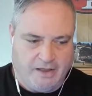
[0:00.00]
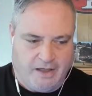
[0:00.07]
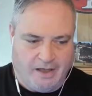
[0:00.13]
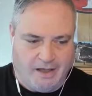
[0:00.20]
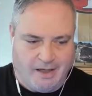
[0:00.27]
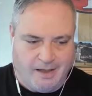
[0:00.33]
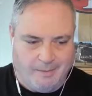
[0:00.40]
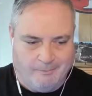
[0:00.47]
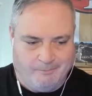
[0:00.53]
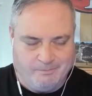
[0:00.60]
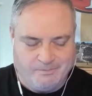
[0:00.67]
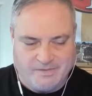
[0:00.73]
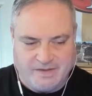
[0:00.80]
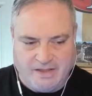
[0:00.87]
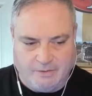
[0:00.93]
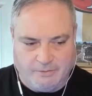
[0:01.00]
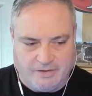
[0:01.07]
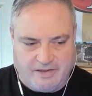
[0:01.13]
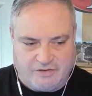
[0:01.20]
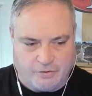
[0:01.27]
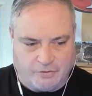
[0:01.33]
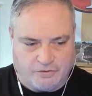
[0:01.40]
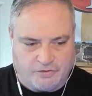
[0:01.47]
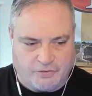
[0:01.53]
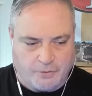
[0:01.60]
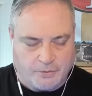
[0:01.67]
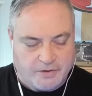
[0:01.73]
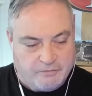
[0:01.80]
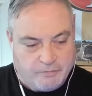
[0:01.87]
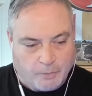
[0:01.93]
Um, you know, he turns
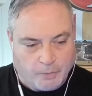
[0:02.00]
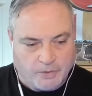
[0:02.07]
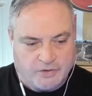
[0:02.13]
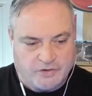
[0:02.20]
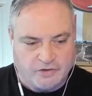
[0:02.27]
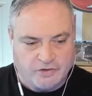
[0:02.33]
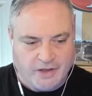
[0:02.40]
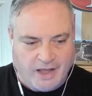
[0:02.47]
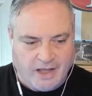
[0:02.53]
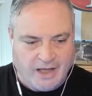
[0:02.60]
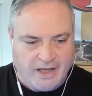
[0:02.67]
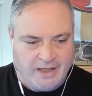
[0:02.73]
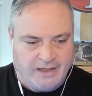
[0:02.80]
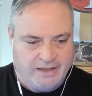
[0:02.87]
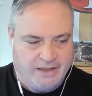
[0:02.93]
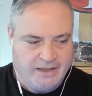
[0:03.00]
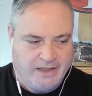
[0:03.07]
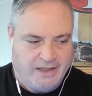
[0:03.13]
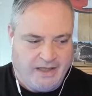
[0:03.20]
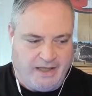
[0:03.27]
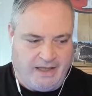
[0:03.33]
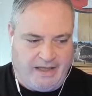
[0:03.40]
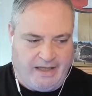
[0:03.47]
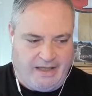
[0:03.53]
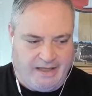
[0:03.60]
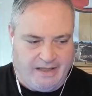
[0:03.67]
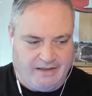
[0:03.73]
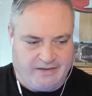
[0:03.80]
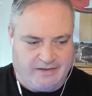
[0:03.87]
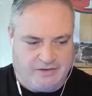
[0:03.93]
34 in July
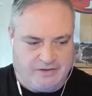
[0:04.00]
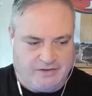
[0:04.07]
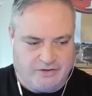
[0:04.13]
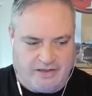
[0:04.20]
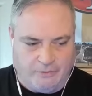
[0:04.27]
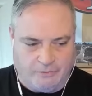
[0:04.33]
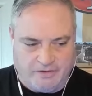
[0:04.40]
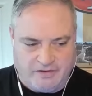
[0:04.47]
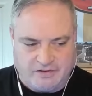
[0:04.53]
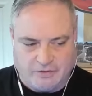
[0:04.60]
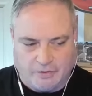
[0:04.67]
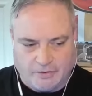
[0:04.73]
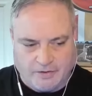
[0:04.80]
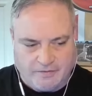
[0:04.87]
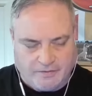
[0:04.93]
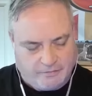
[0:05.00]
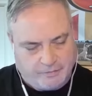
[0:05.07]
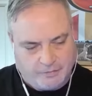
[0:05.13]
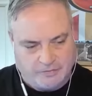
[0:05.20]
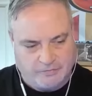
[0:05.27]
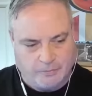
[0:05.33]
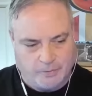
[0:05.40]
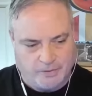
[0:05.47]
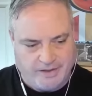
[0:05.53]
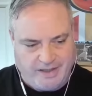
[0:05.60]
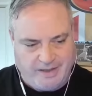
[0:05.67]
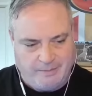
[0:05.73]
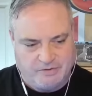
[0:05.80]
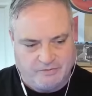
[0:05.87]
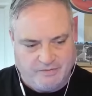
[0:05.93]
and he only started the first four
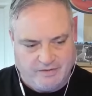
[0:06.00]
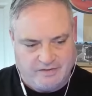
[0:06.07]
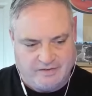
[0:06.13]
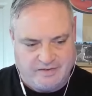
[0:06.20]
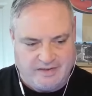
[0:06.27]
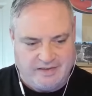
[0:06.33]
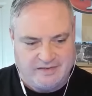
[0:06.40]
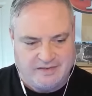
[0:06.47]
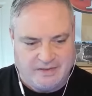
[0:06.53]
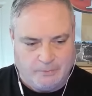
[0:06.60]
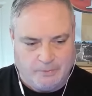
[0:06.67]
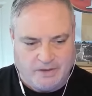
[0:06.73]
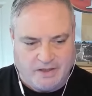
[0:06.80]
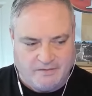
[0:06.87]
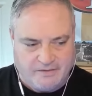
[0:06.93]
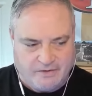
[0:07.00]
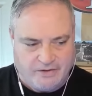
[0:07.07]
games of this season. He went on